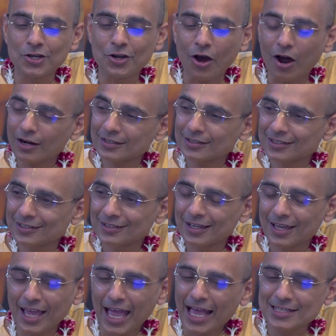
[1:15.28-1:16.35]
not
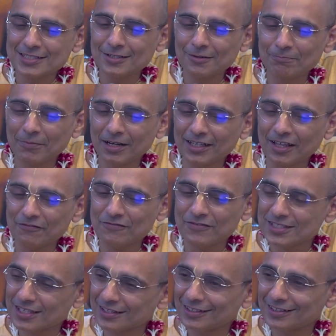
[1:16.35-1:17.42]
as a
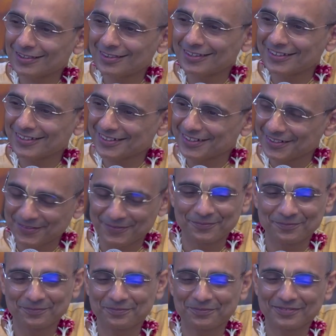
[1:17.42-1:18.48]
metaphysical theory
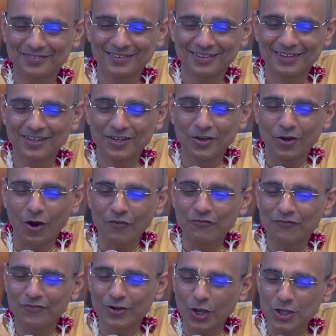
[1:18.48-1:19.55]
or
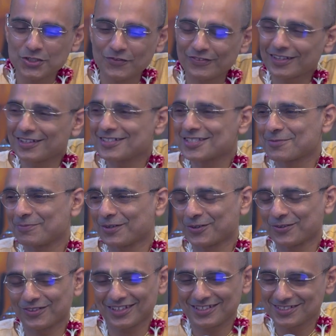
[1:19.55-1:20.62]
philosophical
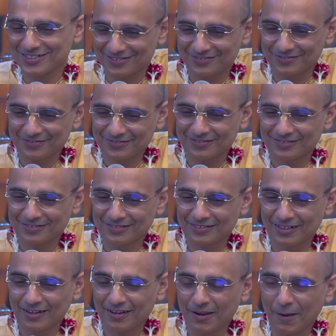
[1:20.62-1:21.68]

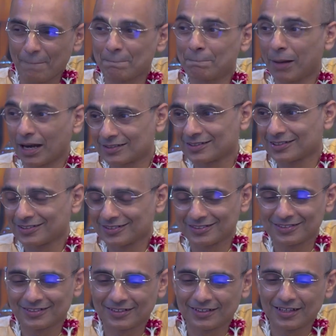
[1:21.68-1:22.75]
speculation, but
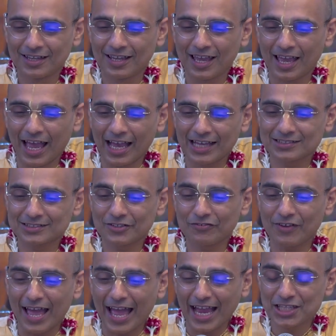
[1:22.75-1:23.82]
as the
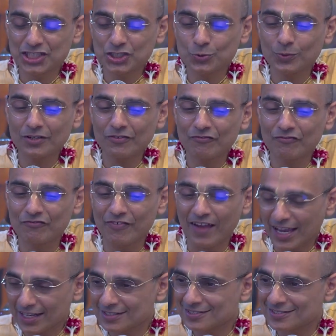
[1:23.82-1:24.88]
actual
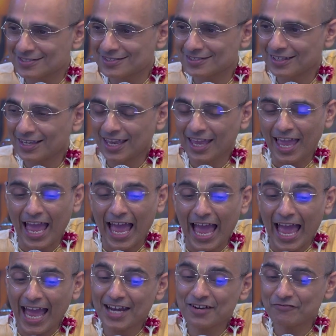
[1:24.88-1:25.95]
facts
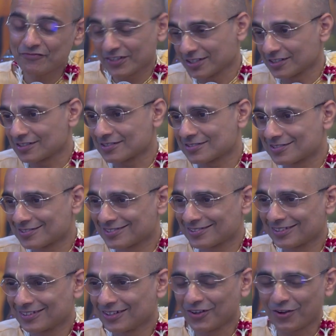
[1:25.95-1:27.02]
and figures
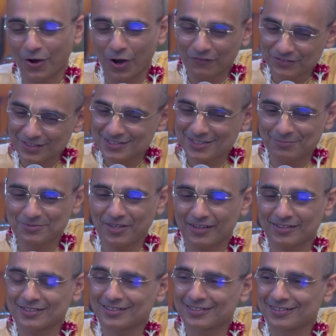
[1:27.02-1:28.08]
of the
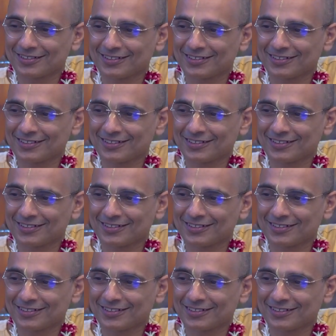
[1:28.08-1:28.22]
subject,